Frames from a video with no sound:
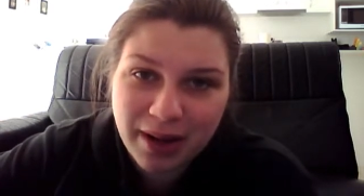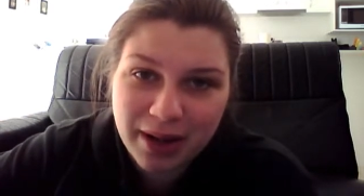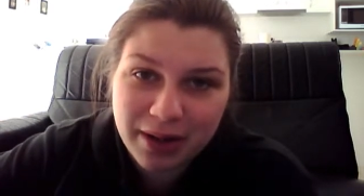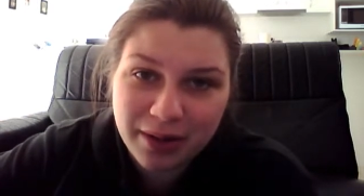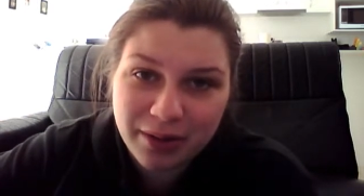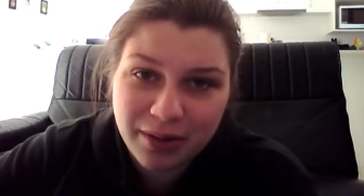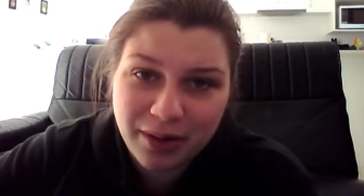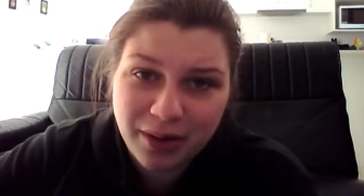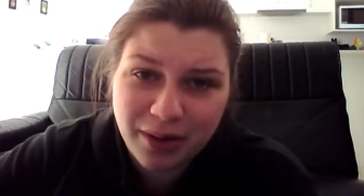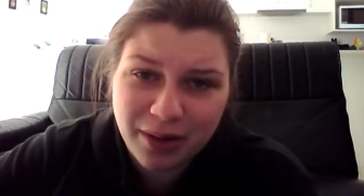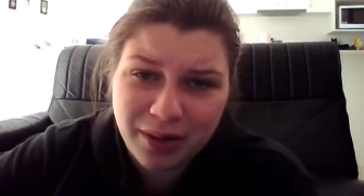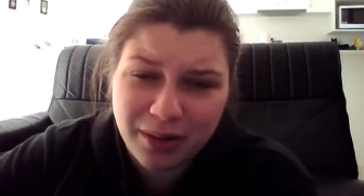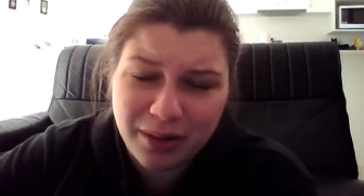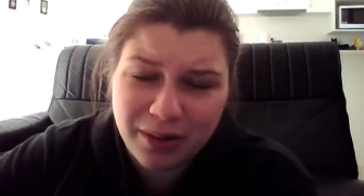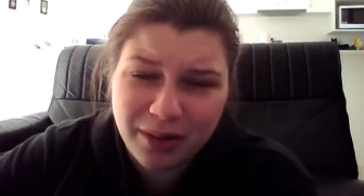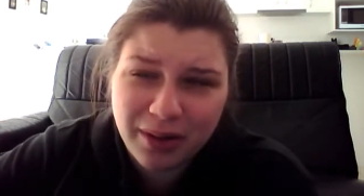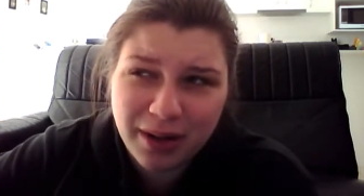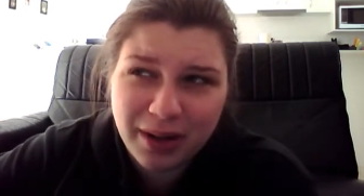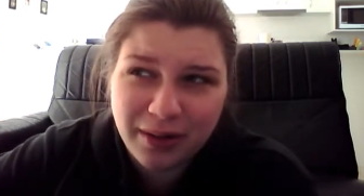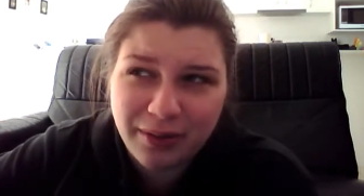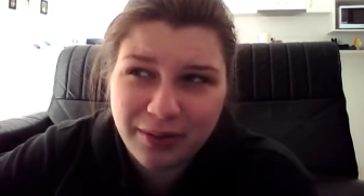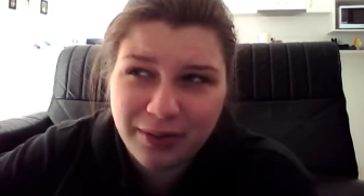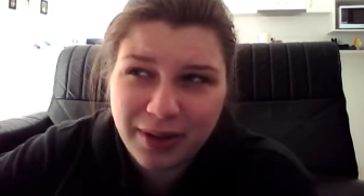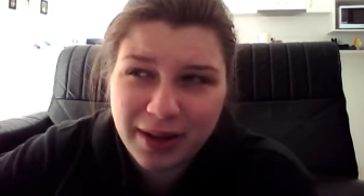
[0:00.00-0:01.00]
so I don't
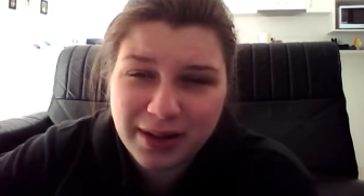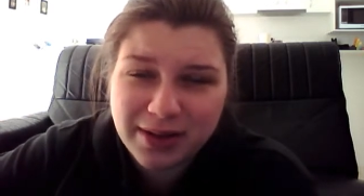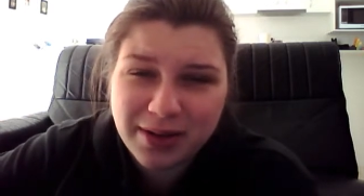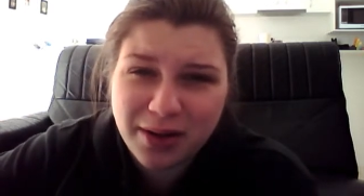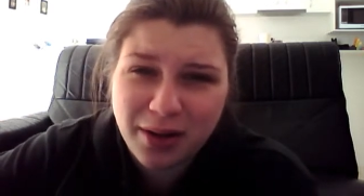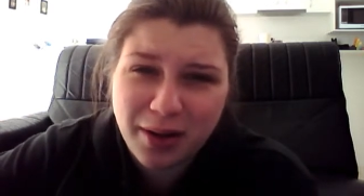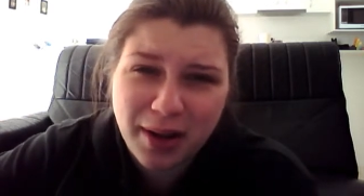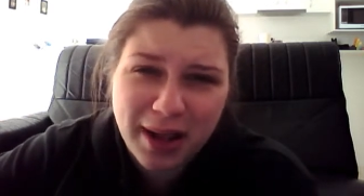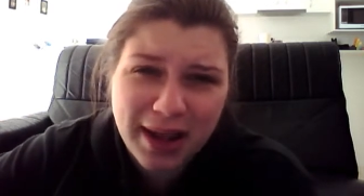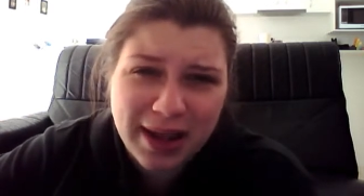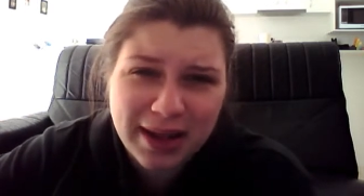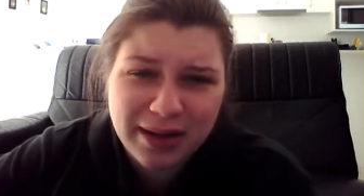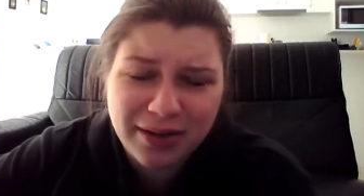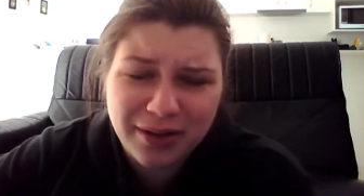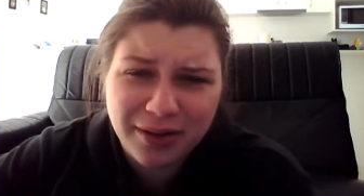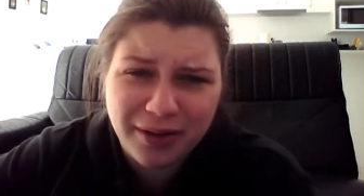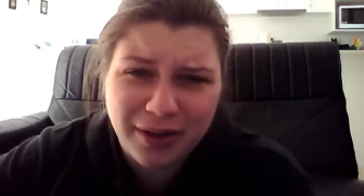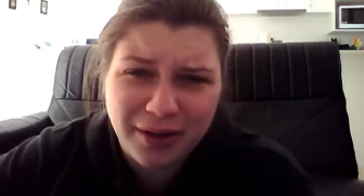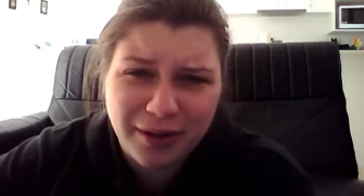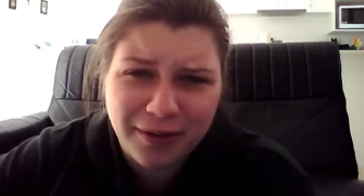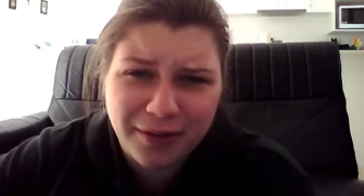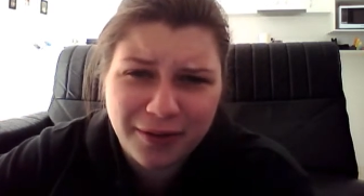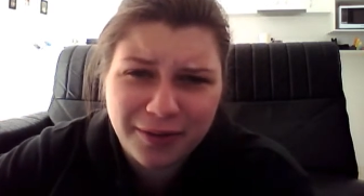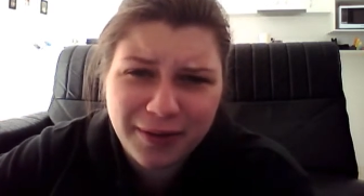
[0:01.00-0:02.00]
know if that's her head
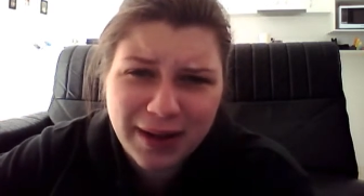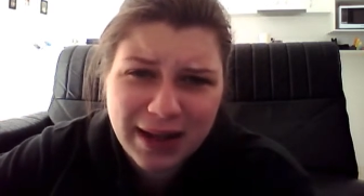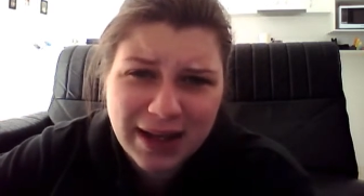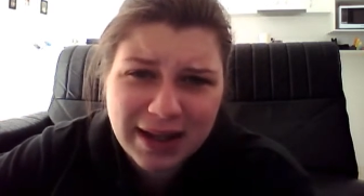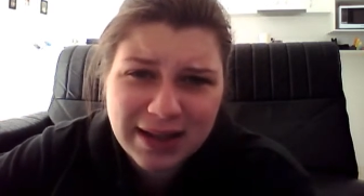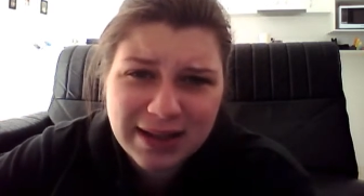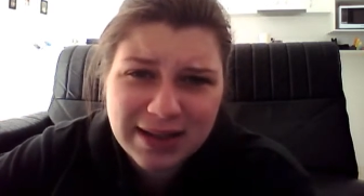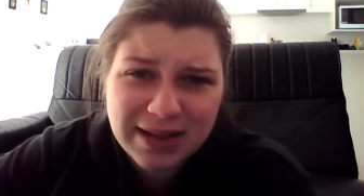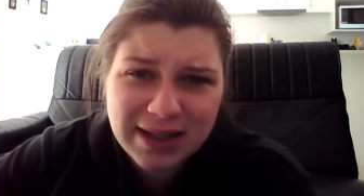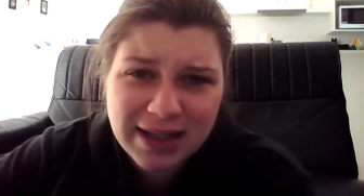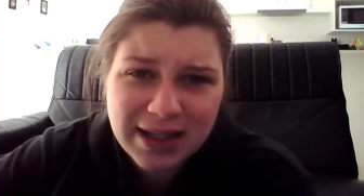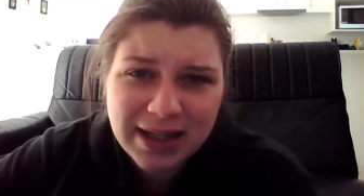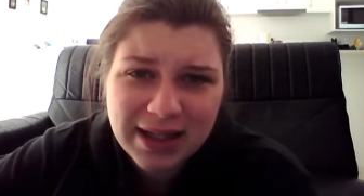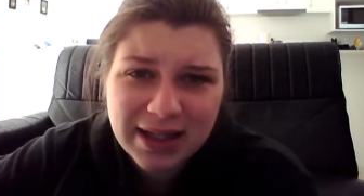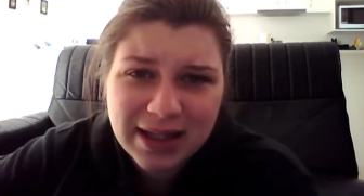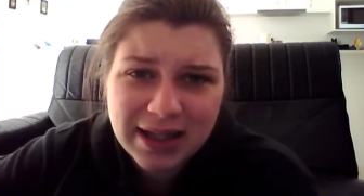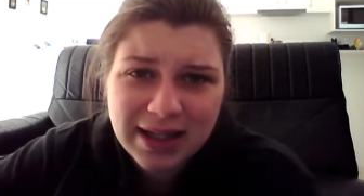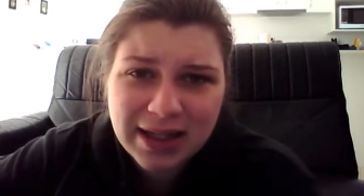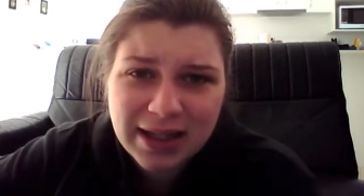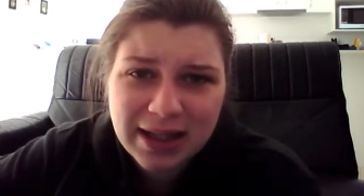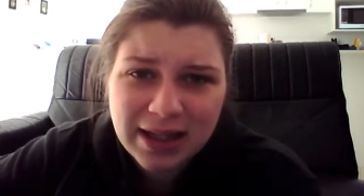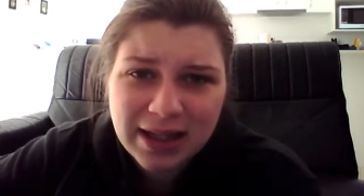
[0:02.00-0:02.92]
or her feet.